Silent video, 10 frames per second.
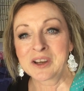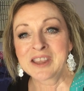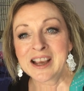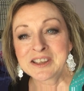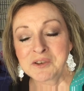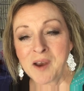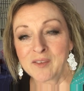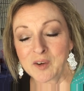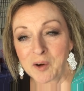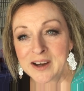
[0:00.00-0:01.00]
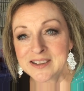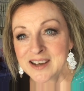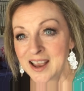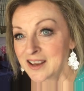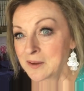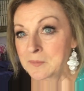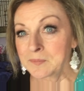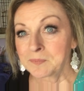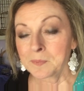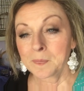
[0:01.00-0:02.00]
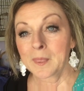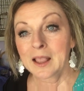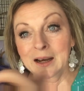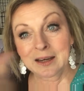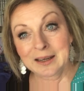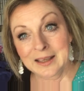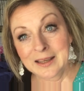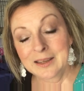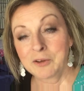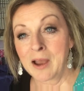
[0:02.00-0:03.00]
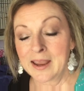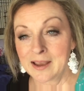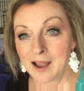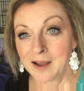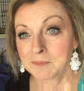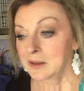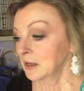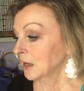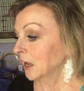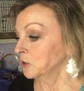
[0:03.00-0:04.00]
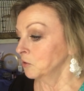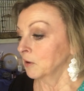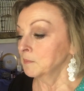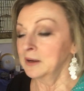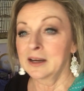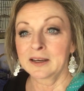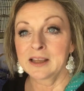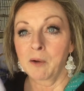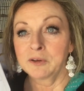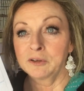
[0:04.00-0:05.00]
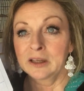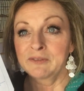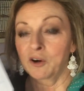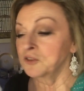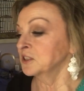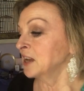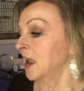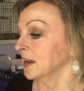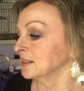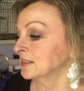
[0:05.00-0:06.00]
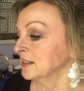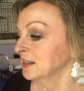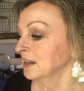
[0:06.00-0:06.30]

Thanks, and you have a great day. Click, you hang up, and you immediately go and you leave her the text.